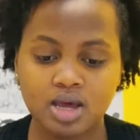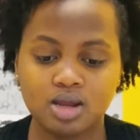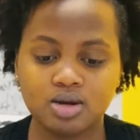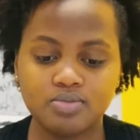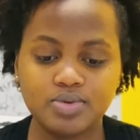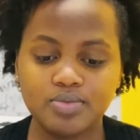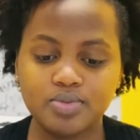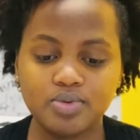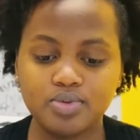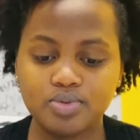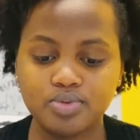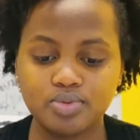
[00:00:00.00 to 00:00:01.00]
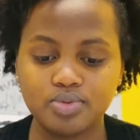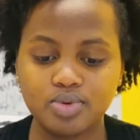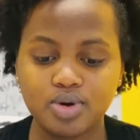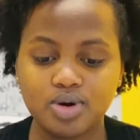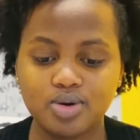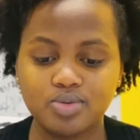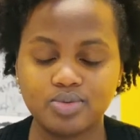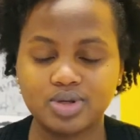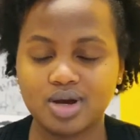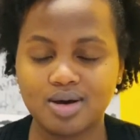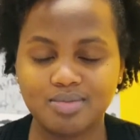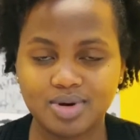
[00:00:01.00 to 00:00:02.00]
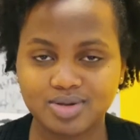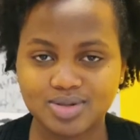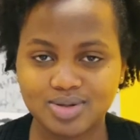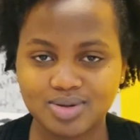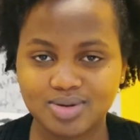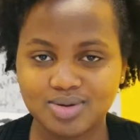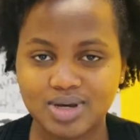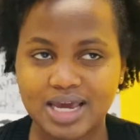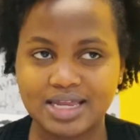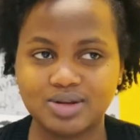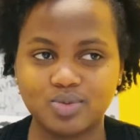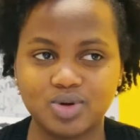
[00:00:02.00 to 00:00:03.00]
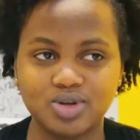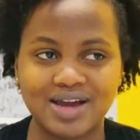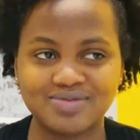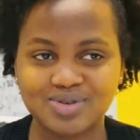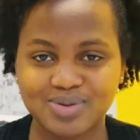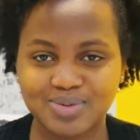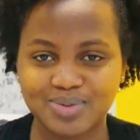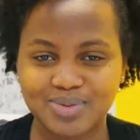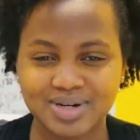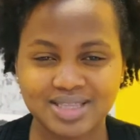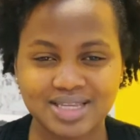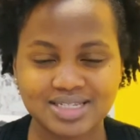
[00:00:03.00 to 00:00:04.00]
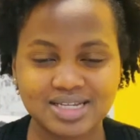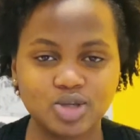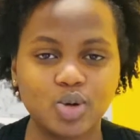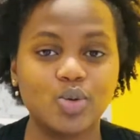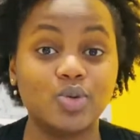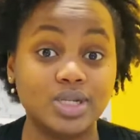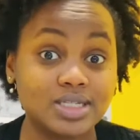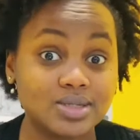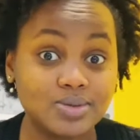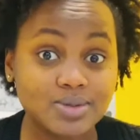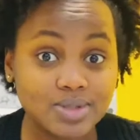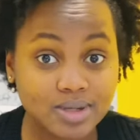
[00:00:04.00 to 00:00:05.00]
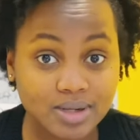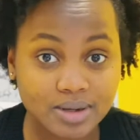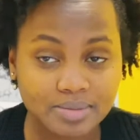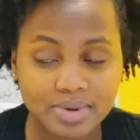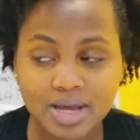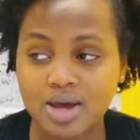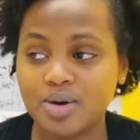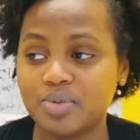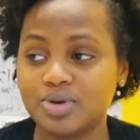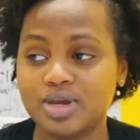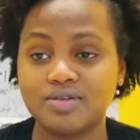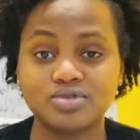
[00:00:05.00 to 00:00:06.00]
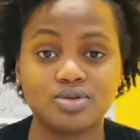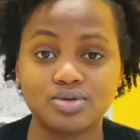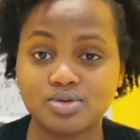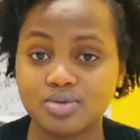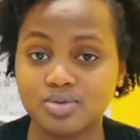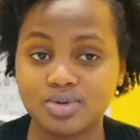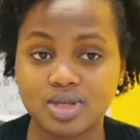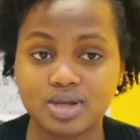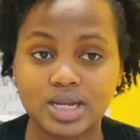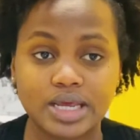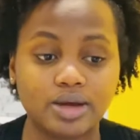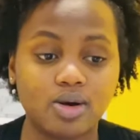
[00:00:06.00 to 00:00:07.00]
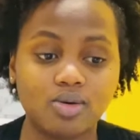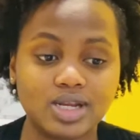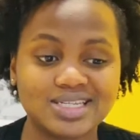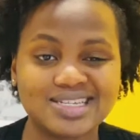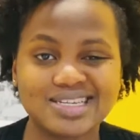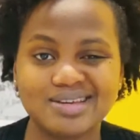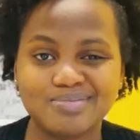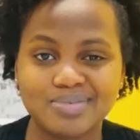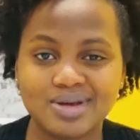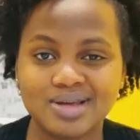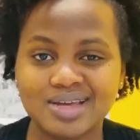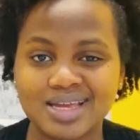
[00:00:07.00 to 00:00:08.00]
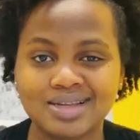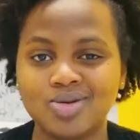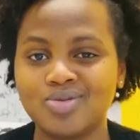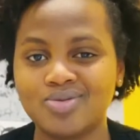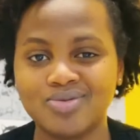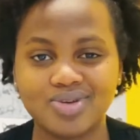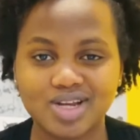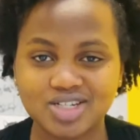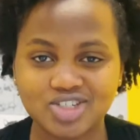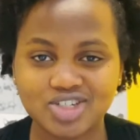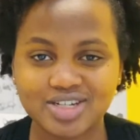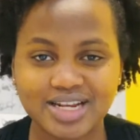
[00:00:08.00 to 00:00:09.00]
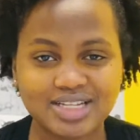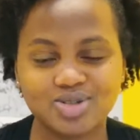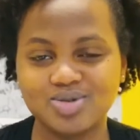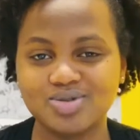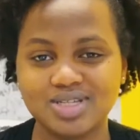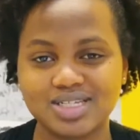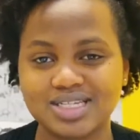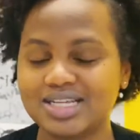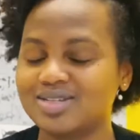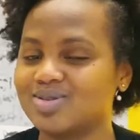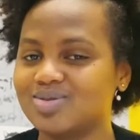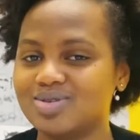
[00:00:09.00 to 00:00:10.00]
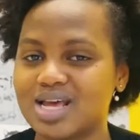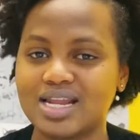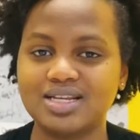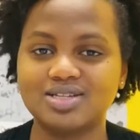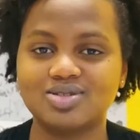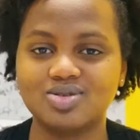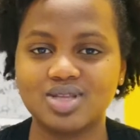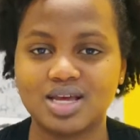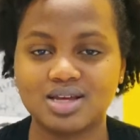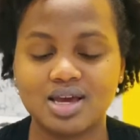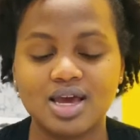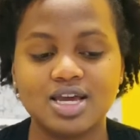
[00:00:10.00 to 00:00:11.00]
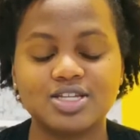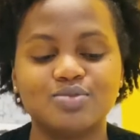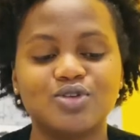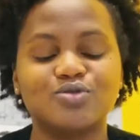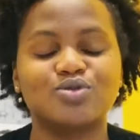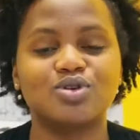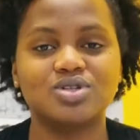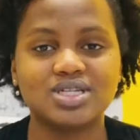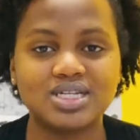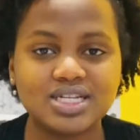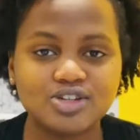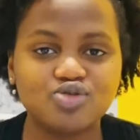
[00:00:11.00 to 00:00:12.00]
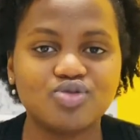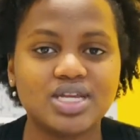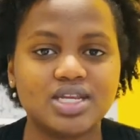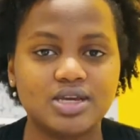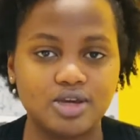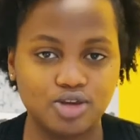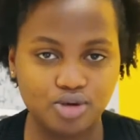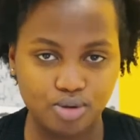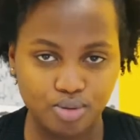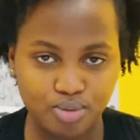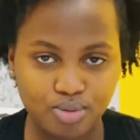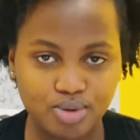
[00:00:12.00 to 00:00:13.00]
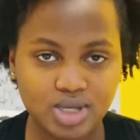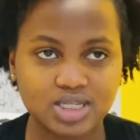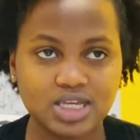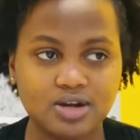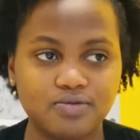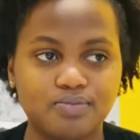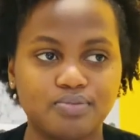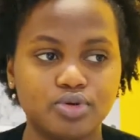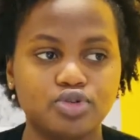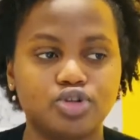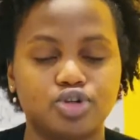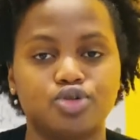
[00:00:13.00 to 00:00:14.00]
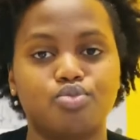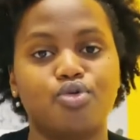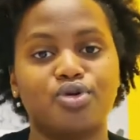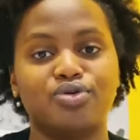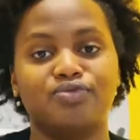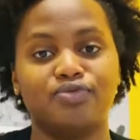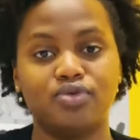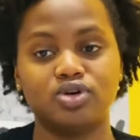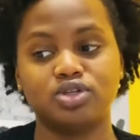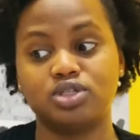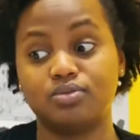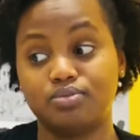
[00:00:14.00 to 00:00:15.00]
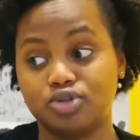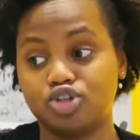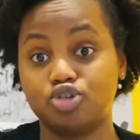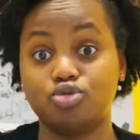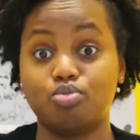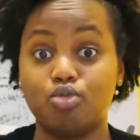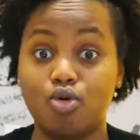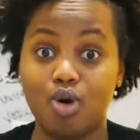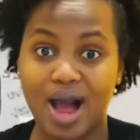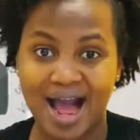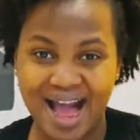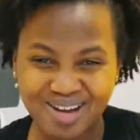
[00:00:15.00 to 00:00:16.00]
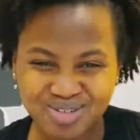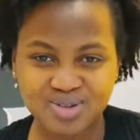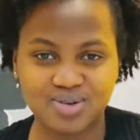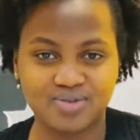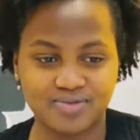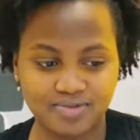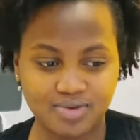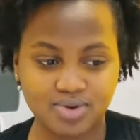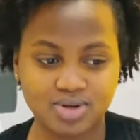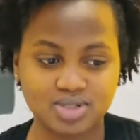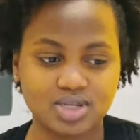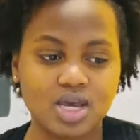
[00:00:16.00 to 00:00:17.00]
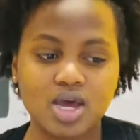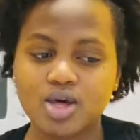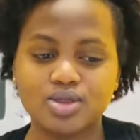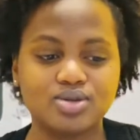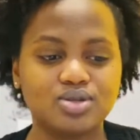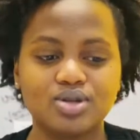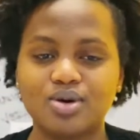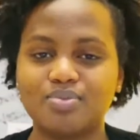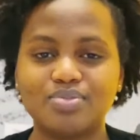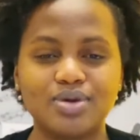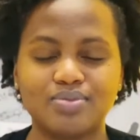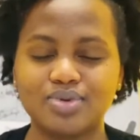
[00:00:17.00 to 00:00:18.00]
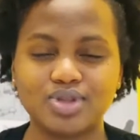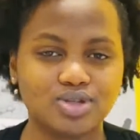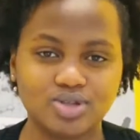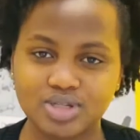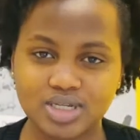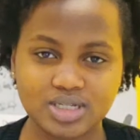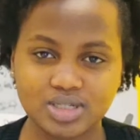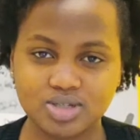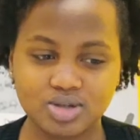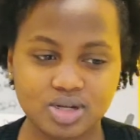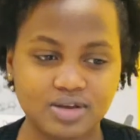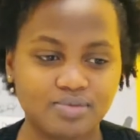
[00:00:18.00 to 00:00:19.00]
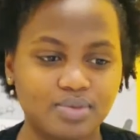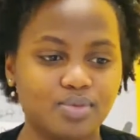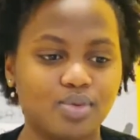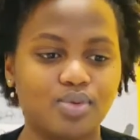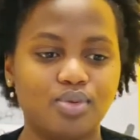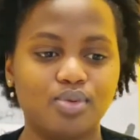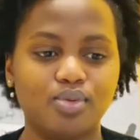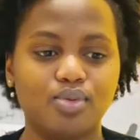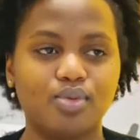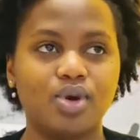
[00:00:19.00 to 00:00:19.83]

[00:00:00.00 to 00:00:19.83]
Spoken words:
Not people who come out to you, and when you have to go to work, they tell you, oh, let's go to the club. When you have to go to school, they're like, oh, let's skip and go for lunch. Let's do this, let's do that, let's do that. Somebody who's constantly draining you. Instead of putting you more in focus, they're putting you more out of focus. Those are not people that you need in your life. People who